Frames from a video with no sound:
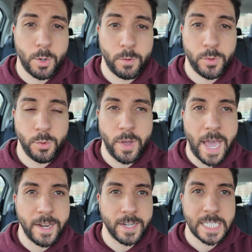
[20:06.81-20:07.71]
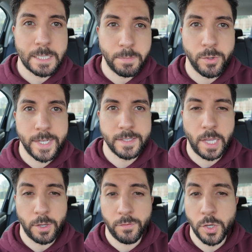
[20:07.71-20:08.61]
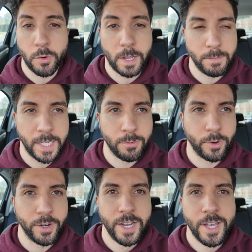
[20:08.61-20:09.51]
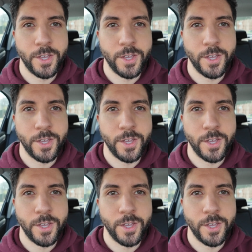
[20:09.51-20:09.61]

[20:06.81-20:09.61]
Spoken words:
or if you had an experience, like if you know what I mean, where